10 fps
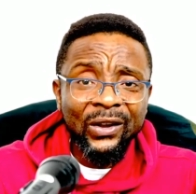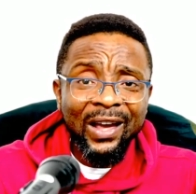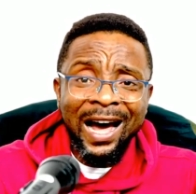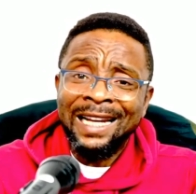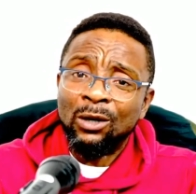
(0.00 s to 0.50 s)

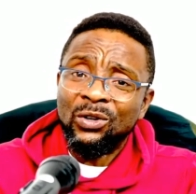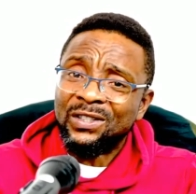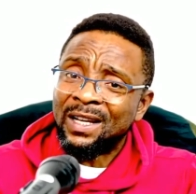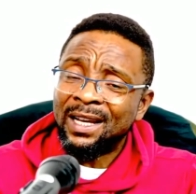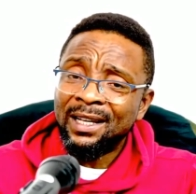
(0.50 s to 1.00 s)
And they will
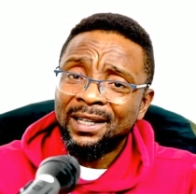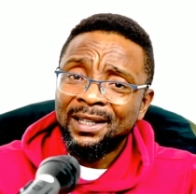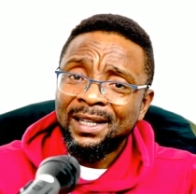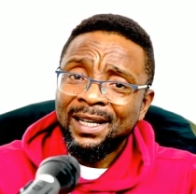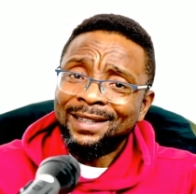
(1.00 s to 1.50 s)
say
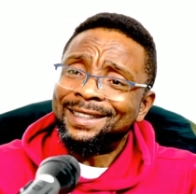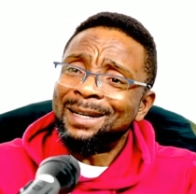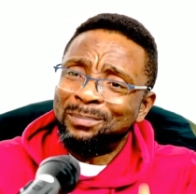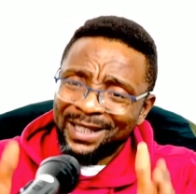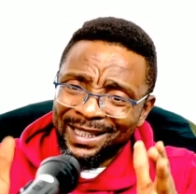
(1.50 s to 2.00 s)
they
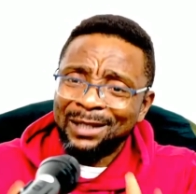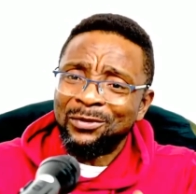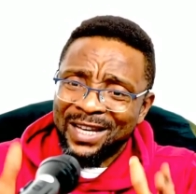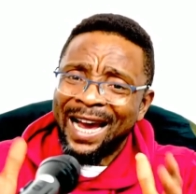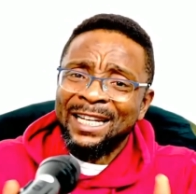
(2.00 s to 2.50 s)
believe
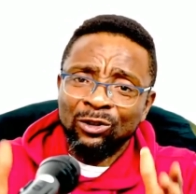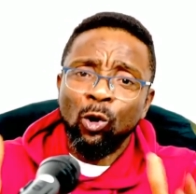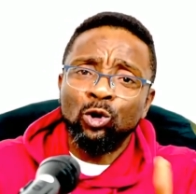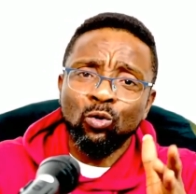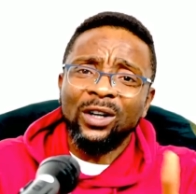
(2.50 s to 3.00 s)
that he
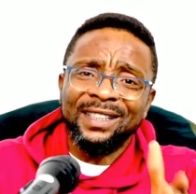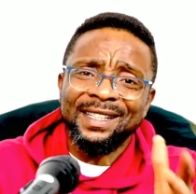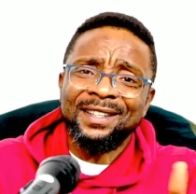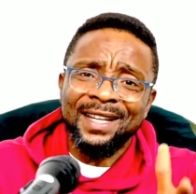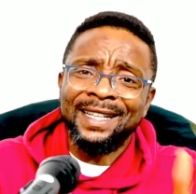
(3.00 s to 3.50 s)
knows what he's
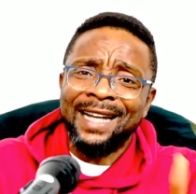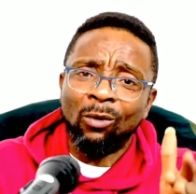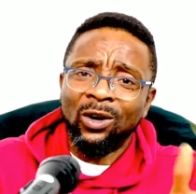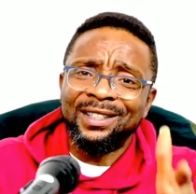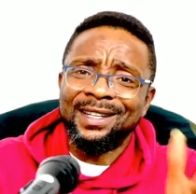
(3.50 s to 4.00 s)
saying and
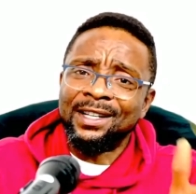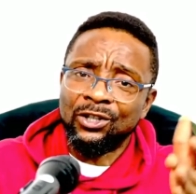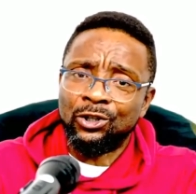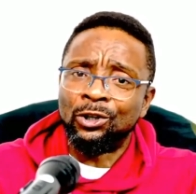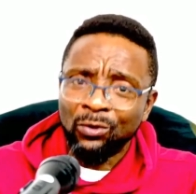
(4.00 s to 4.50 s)
what he is
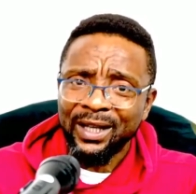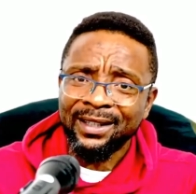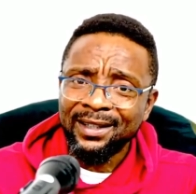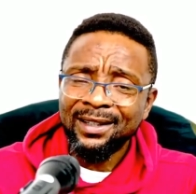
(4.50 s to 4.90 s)
doing.